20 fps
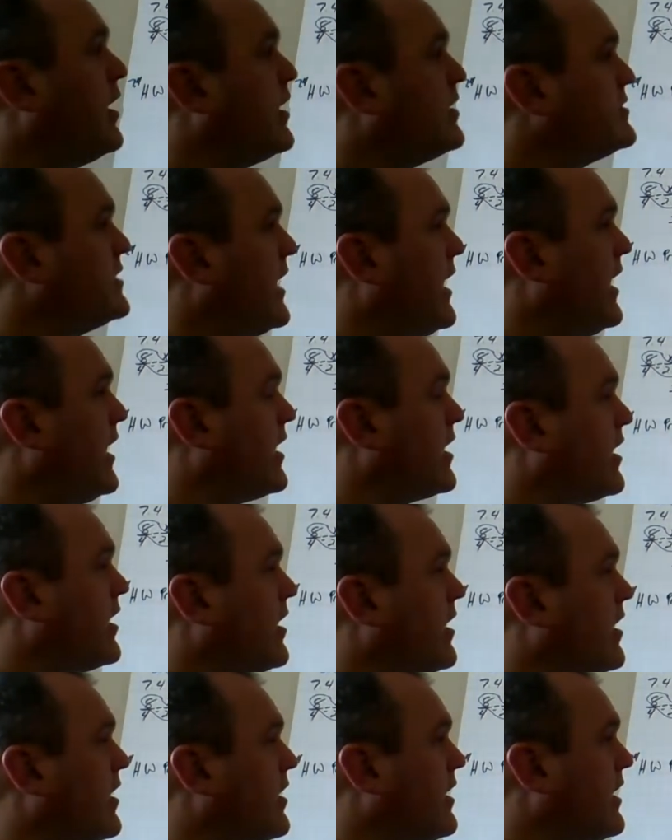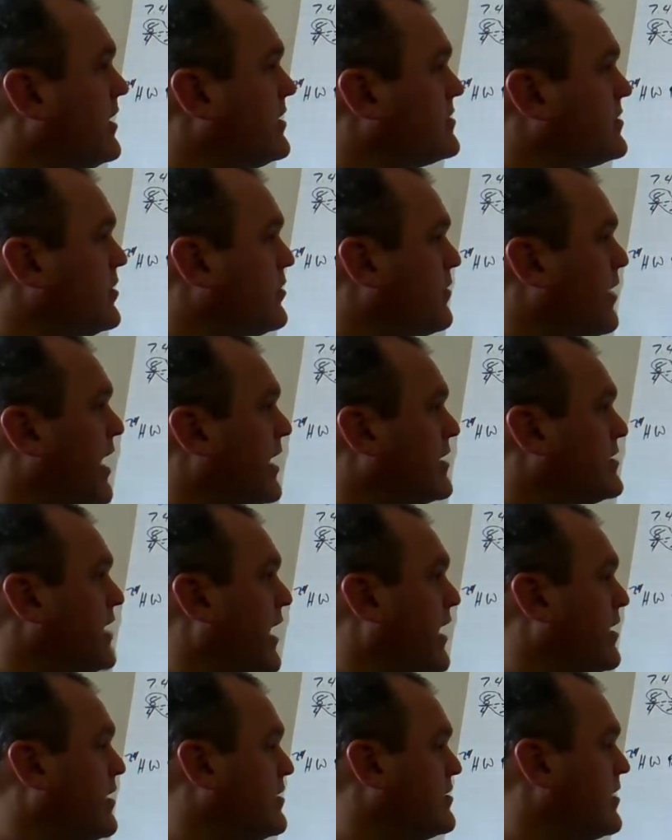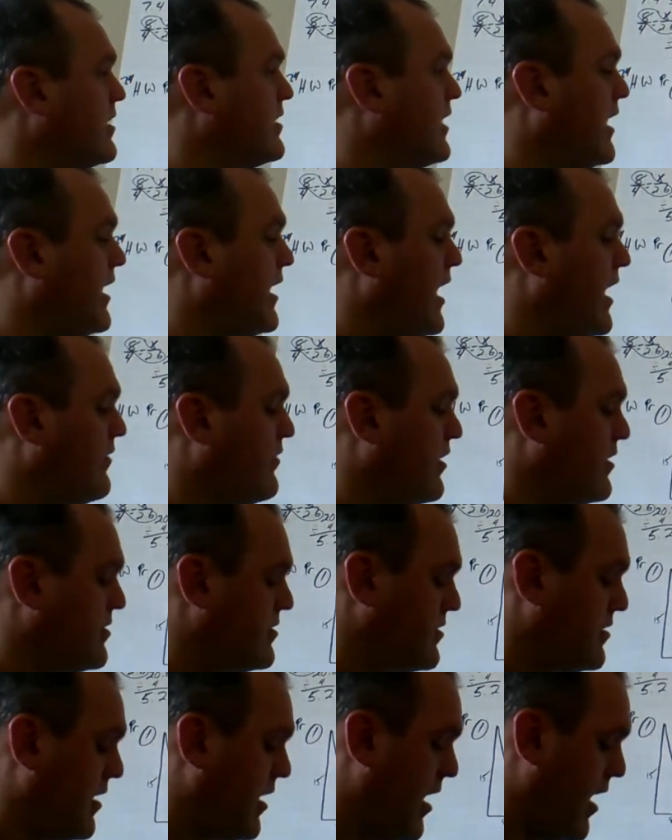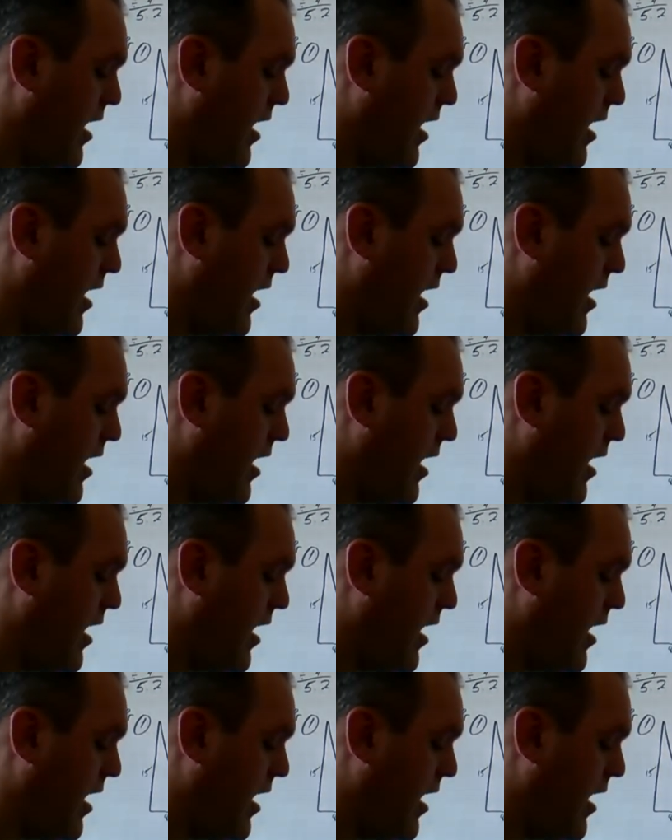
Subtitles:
take these two rectangles that they gave us.